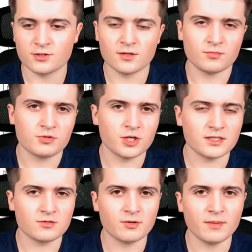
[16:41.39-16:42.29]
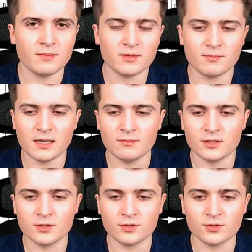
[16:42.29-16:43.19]
So just remember
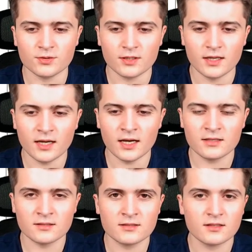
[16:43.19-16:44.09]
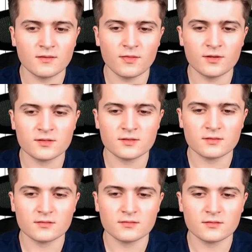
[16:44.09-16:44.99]
maybe to edit
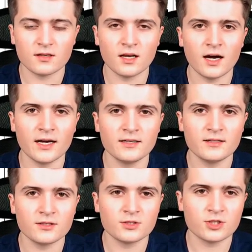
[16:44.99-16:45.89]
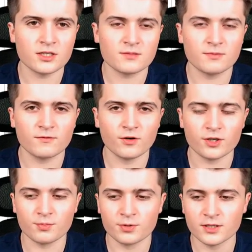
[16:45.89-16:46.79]
this line here just
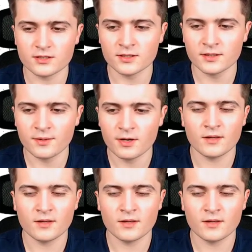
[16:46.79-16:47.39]
before you print it,